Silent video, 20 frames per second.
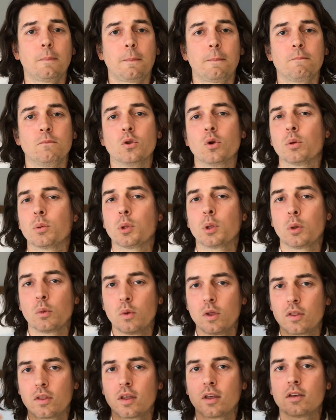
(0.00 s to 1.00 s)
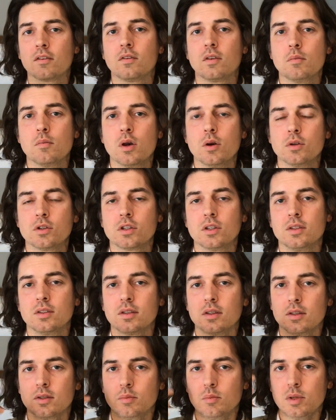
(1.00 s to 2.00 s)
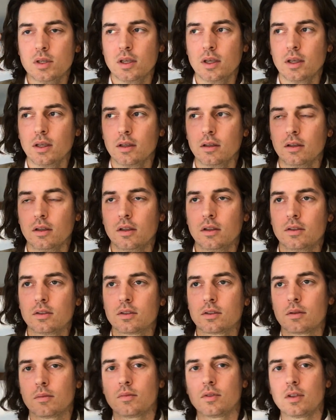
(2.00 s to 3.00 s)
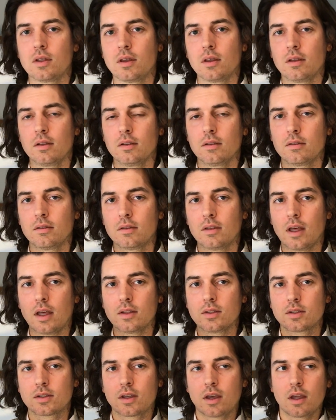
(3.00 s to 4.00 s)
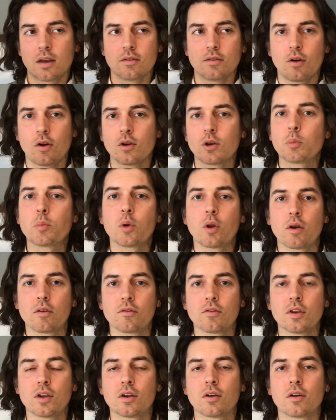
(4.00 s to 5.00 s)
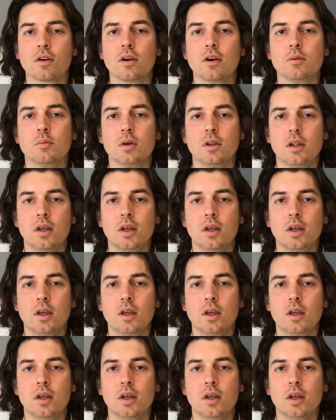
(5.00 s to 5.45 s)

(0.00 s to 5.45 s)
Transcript: Normally we think of emotions as being something that's kind of hard to put our finger on, but